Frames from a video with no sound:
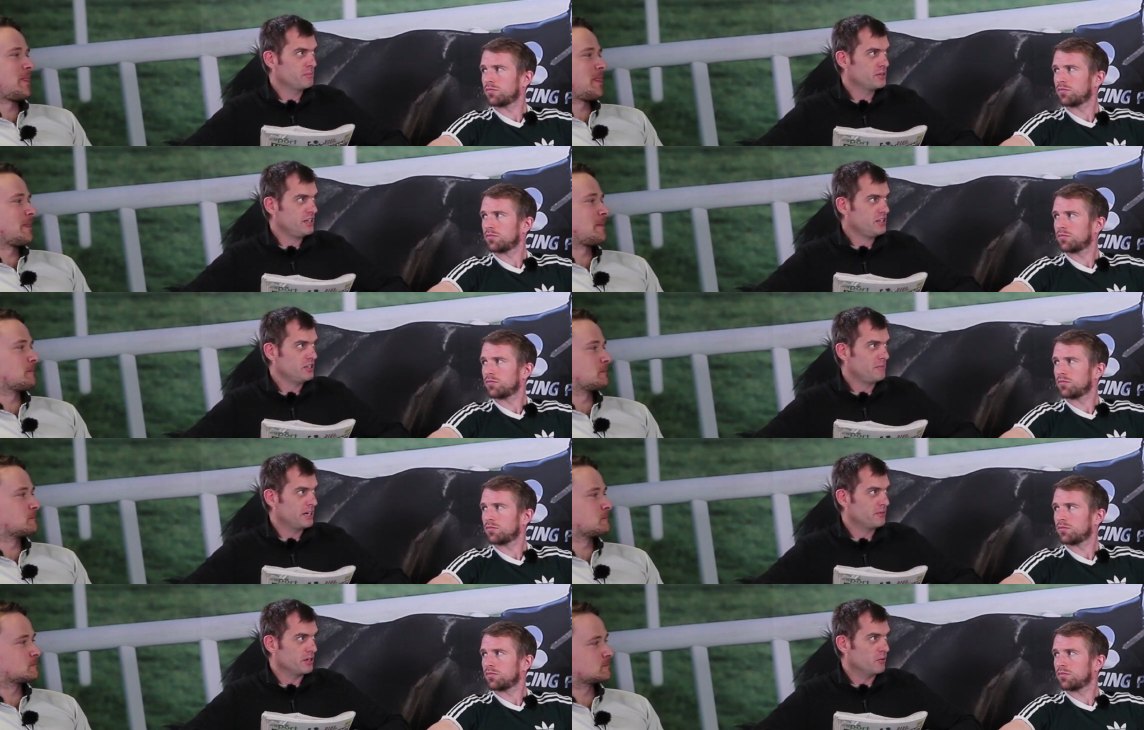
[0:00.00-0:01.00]
Speaker 1: position him
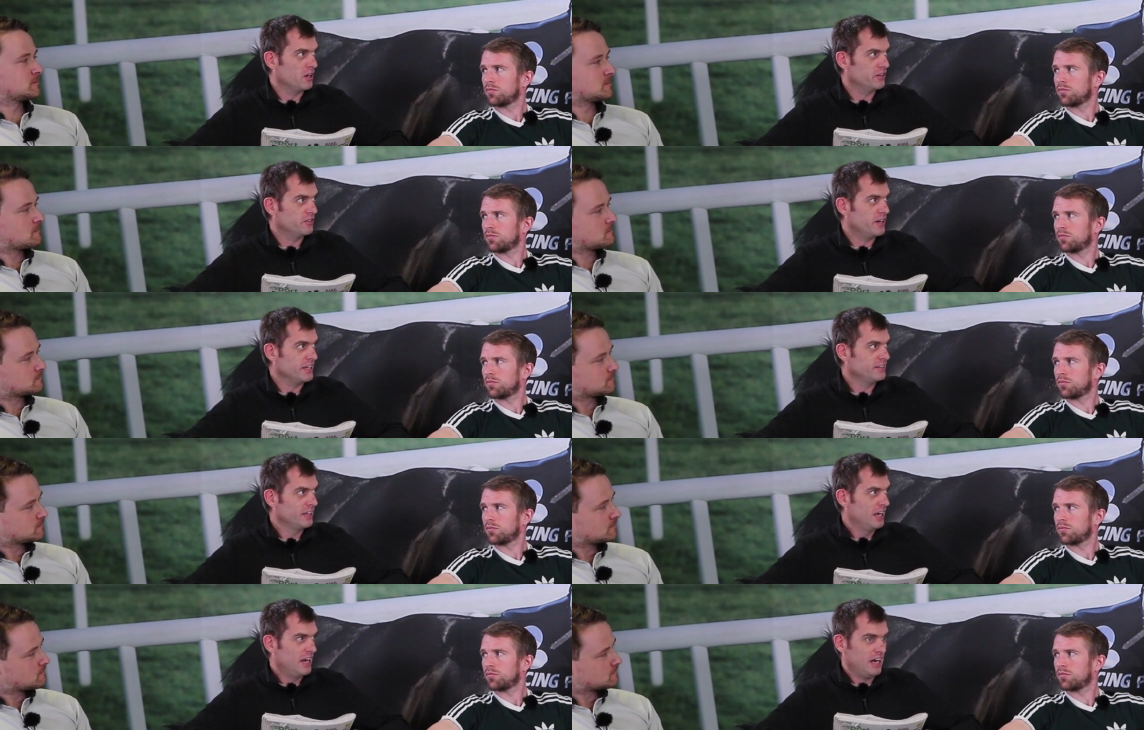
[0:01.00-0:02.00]
anywhere you want in the
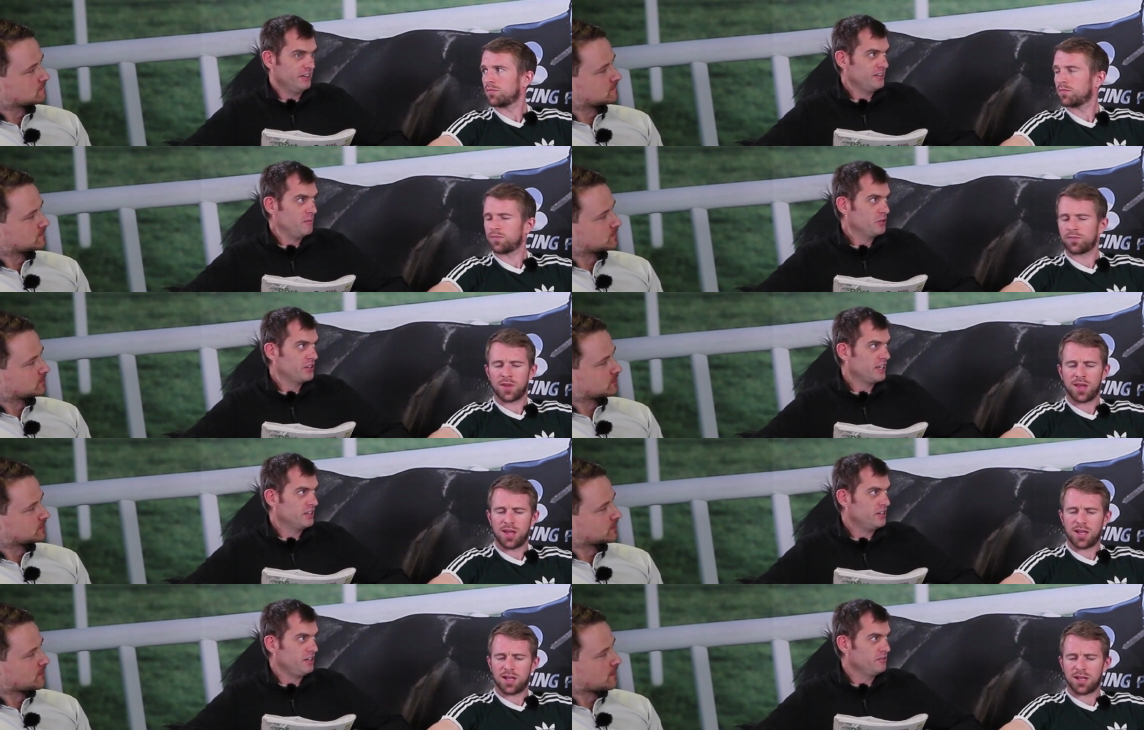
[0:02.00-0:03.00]
Speaker 2: race and there's not much they
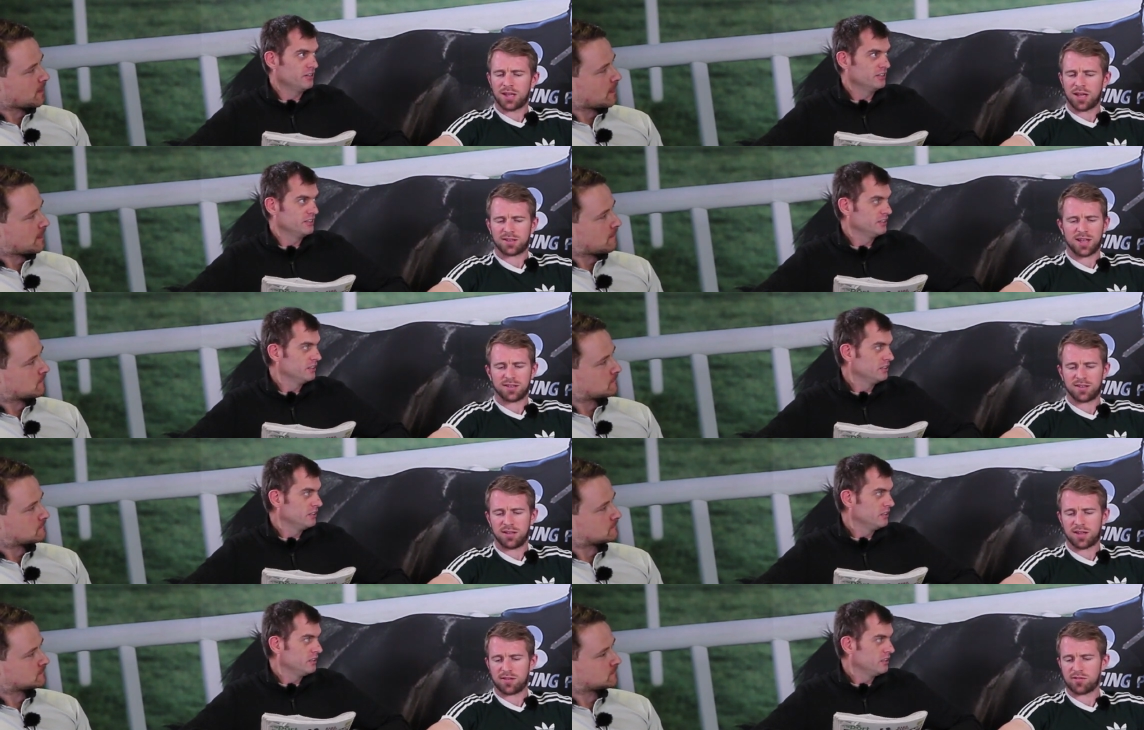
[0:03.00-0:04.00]
can do. That
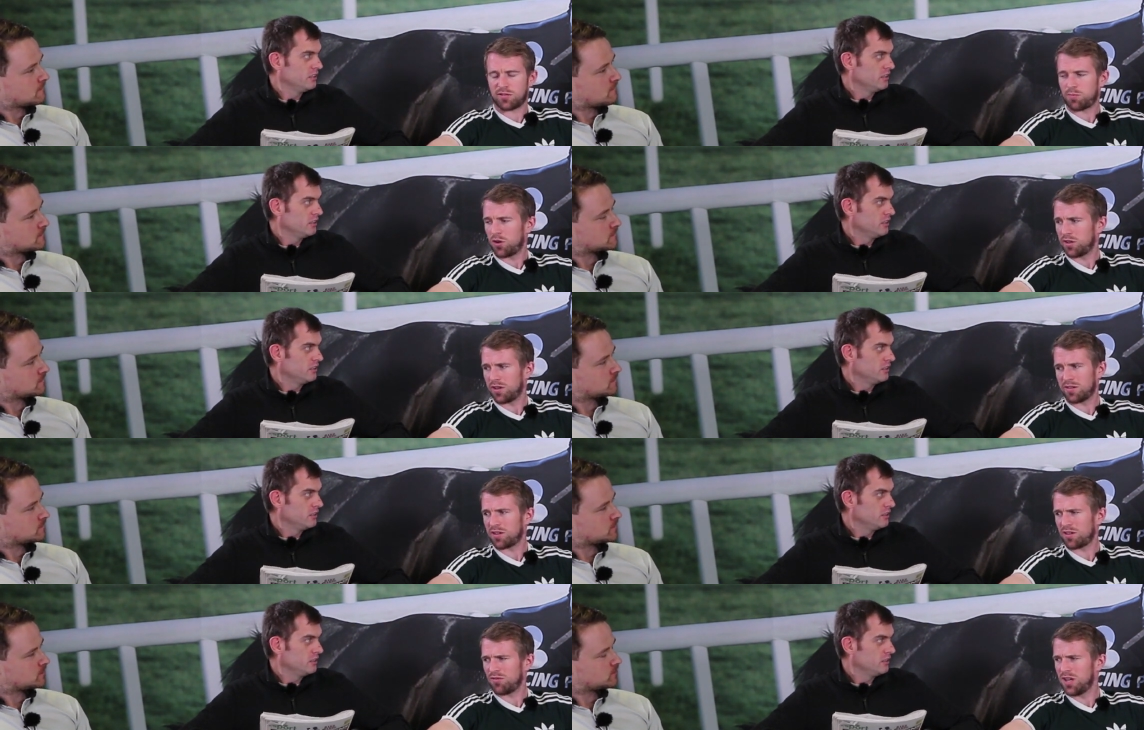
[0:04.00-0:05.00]
that That's the point.
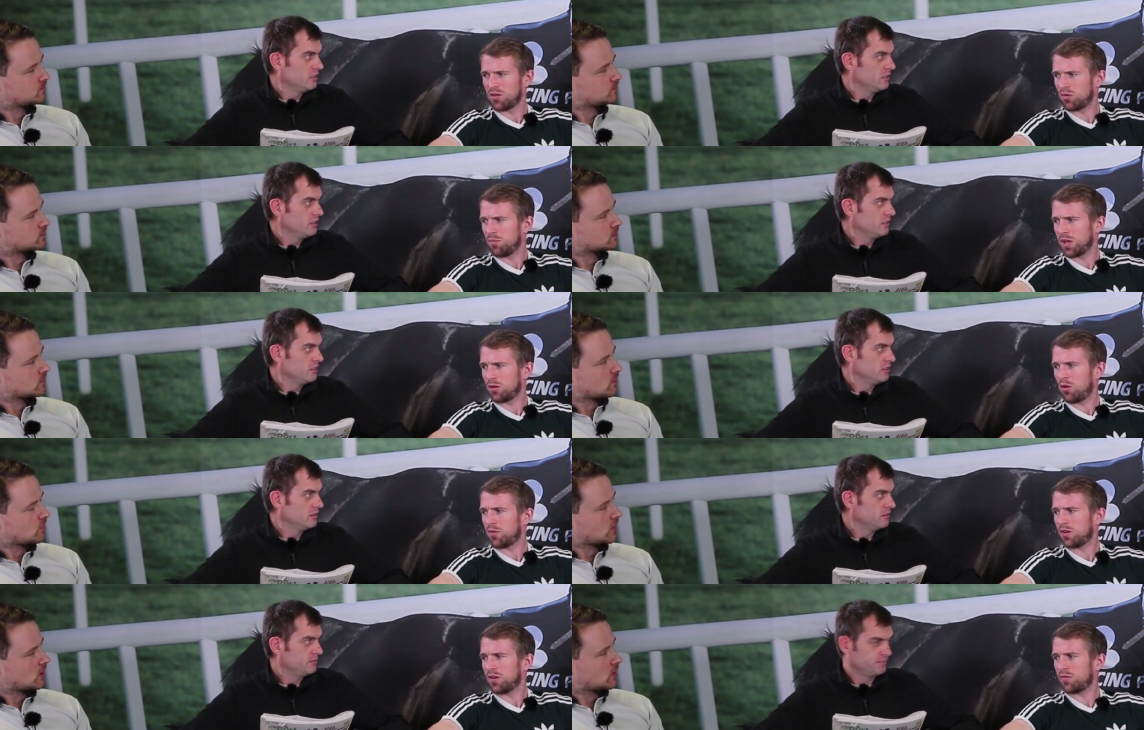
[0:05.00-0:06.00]
It's not really going to make an
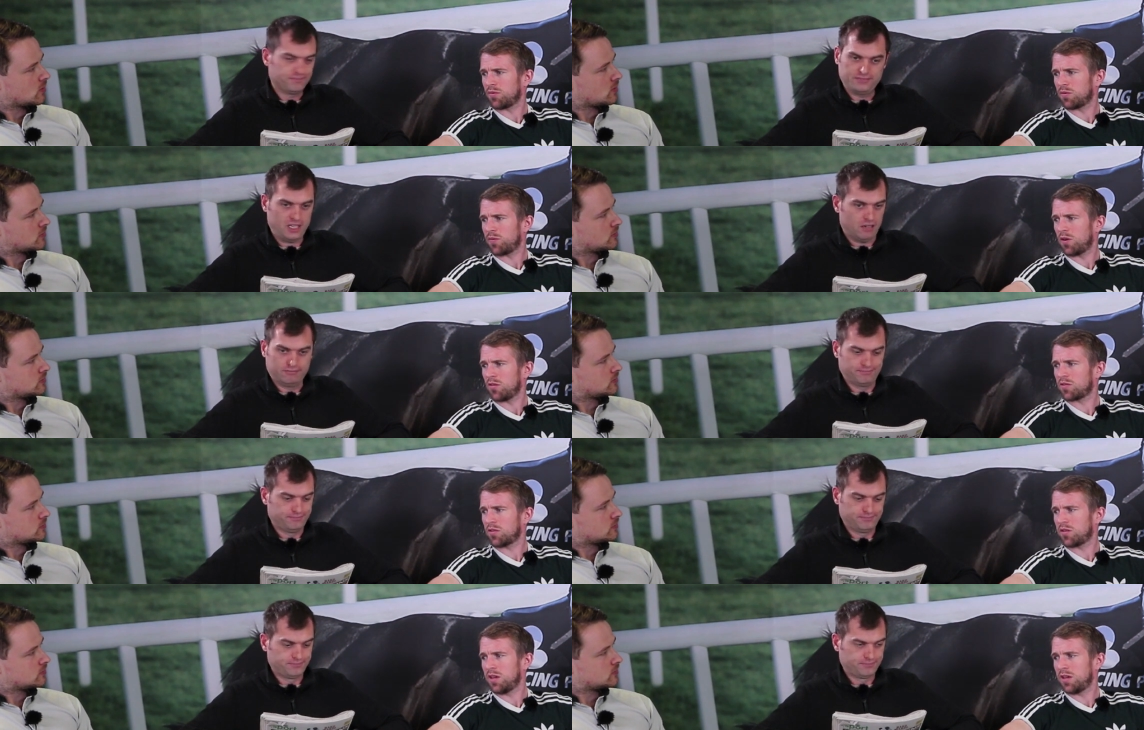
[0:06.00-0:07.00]
awful lot of difference in no. fairness
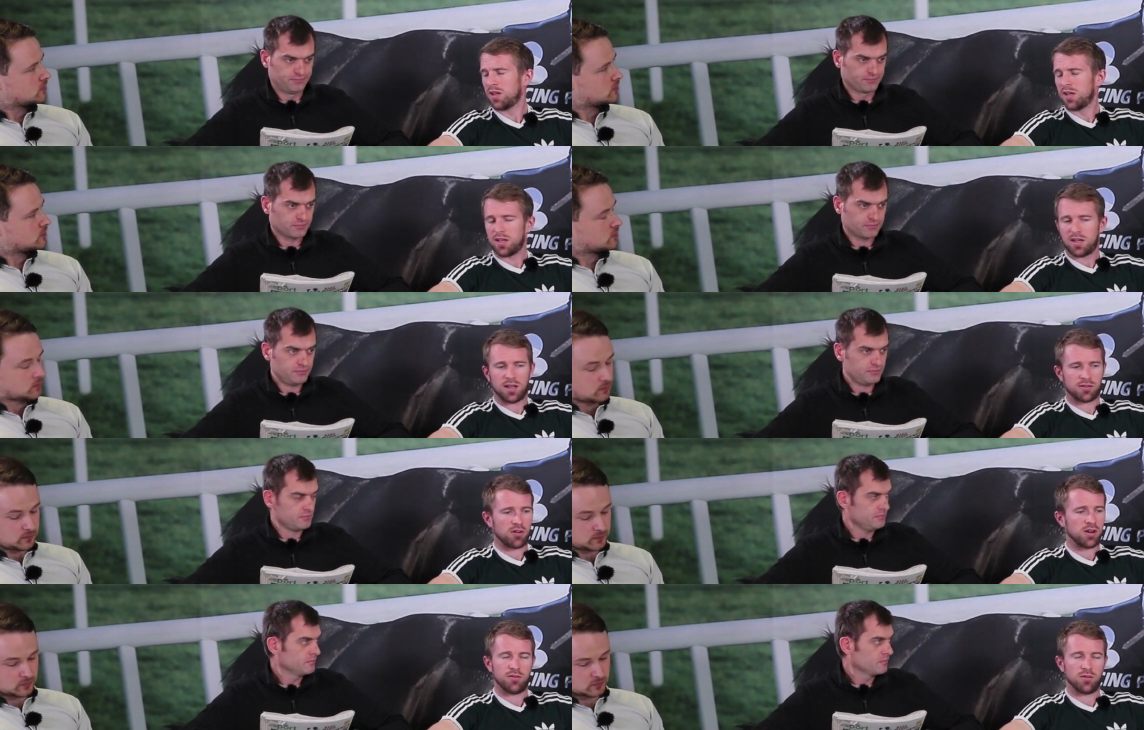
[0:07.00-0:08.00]
because he a
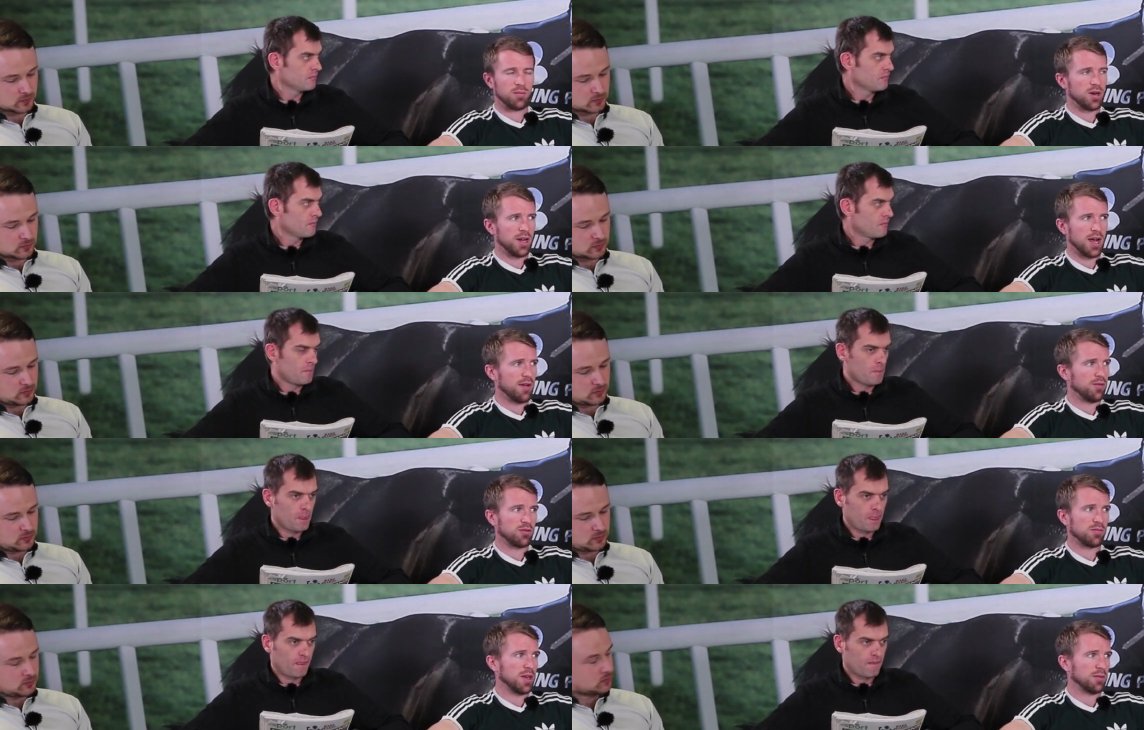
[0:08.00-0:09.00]
strong one mile and a half
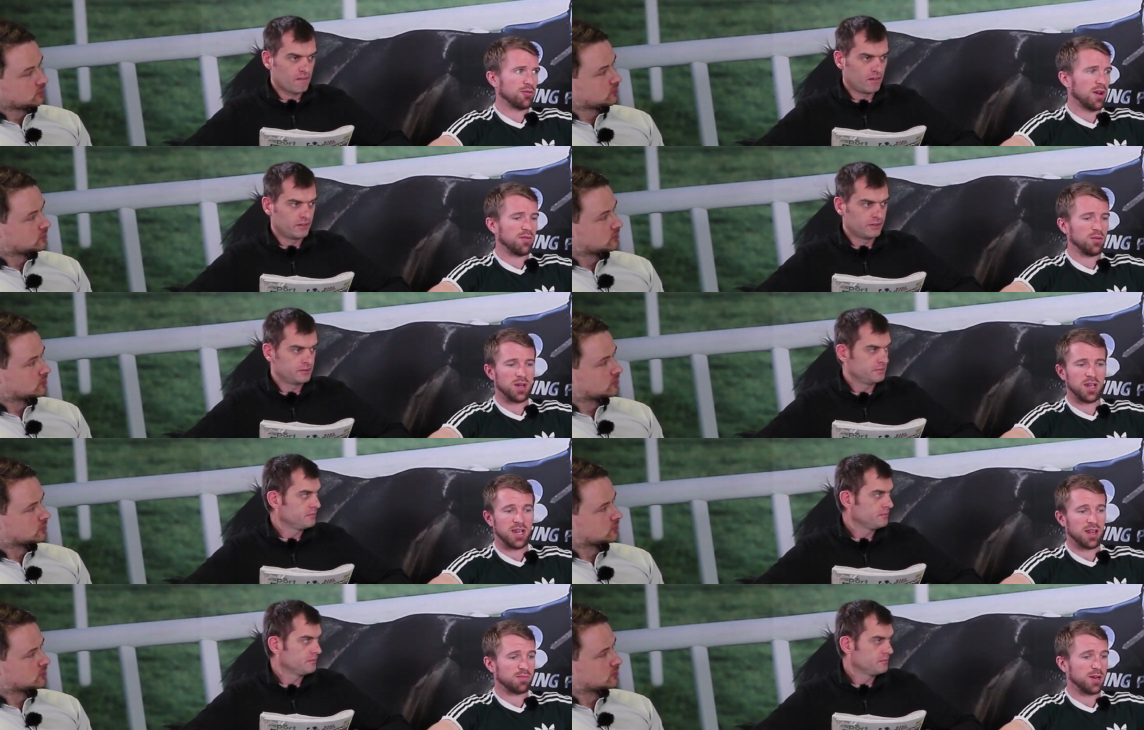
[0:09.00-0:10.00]
will just make him travel away. He has